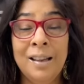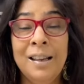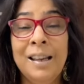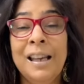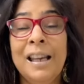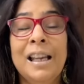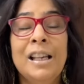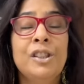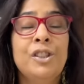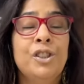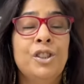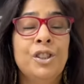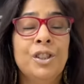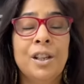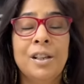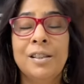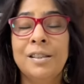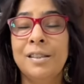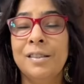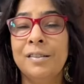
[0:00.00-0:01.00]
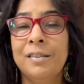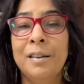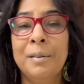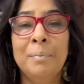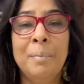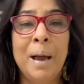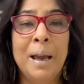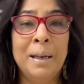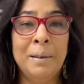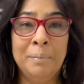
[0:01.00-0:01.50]
it just
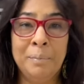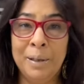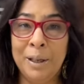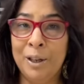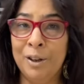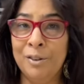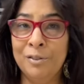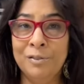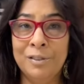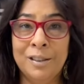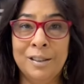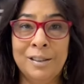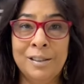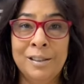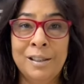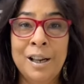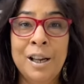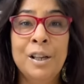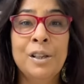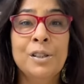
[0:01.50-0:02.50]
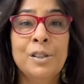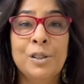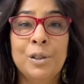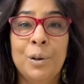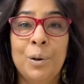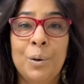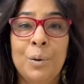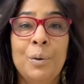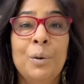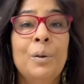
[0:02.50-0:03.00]
reminded me of her.
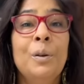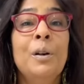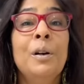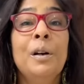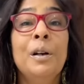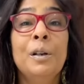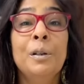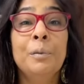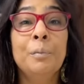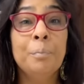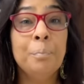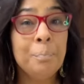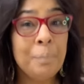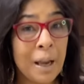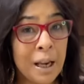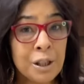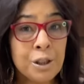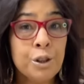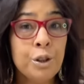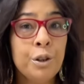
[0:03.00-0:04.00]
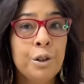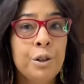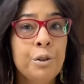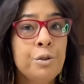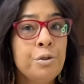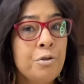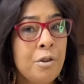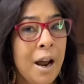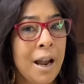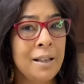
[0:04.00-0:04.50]
So make sure you
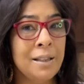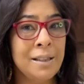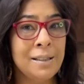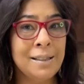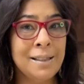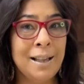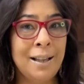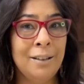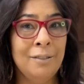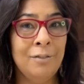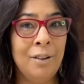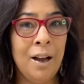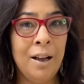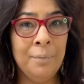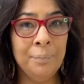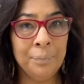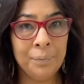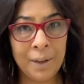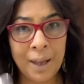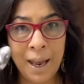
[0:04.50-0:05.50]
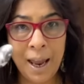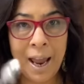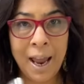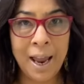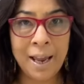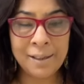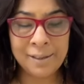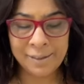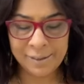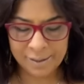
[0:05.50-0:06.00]
try this halwa,
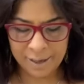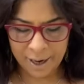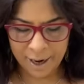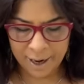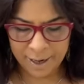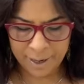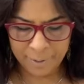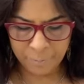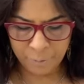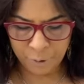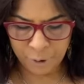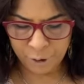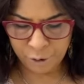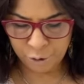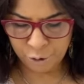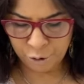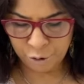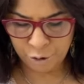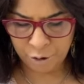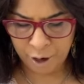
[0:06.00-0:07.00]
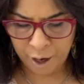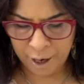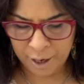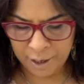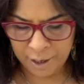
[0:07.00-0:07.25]
as I am going to try